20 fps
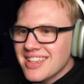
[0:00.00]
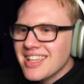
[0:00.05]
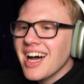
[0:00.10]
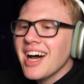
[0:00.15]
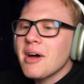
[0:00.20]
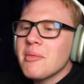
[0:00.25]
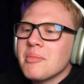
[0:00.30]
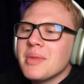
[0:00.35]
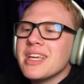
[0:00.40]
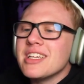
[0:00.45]

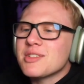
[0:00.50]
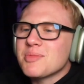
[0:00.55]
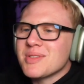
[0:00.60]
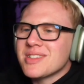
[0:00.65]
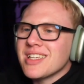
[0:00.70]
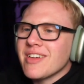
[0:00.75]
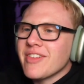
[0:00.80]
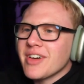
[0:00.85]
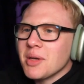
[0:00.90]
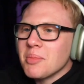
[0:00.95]
Not me
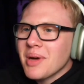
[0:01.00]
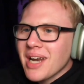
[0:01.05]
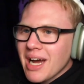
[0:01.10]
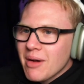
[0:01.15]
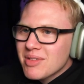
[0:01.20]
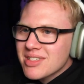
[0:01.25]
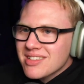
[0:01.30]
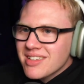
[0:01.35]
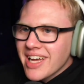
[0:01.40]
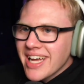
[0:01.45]
specifically, but
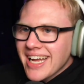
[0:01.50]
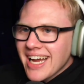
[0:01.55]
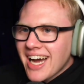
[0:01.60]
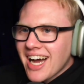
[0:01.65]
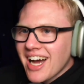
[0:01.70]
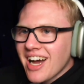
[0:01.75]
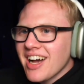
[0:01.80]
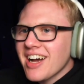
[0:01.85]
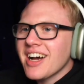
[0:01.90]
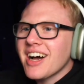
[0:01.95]
I was
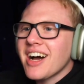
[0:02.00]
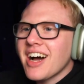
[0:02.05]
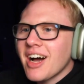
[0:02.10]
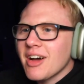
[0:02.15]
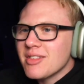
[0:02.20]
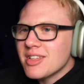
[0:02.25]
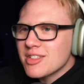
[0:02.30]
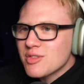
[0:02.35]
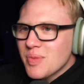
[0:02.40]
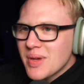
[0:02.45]
like,
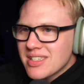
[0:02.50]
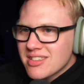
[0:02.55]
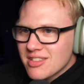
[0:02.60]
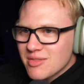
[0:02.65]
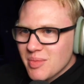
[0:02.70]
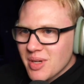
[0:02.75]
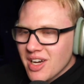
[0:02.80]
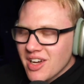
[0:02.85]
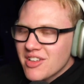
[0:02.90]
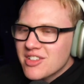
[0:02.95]
this
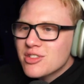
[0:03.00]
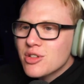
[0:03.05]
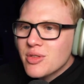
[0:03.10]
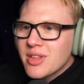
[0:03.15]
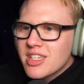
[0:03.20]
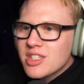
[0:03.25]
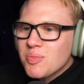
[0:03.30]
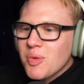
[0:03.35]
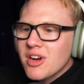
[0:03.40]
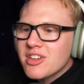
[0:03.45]
pisses me. So
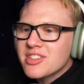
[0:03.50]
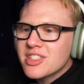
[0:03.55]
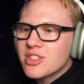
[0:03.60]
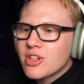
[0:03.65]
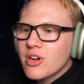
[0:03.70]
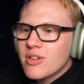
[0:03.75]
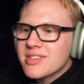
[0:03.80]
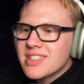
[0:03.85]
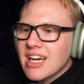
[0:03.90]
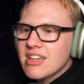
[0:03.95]
this
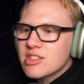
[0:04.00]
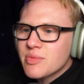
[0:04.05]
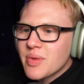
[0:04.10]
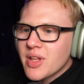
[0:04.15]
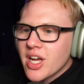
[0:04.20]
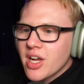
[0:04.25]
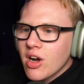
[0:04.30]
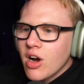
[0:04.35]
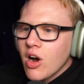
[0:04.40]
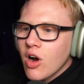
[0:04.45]
person turns out to
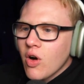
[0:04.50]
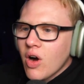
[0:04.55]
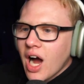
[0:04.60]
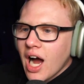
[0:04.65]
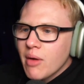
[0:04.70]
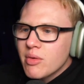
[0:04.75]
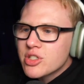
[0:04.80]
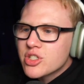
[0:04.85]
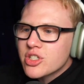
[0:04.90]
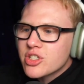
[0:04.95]
be like, oh,
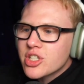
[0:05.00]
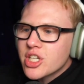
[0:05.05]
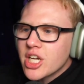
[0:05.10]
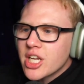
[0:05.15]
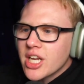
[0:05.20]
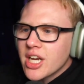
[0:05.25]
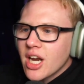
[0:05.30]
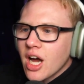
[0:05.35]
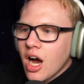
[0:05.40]
I was just kidding.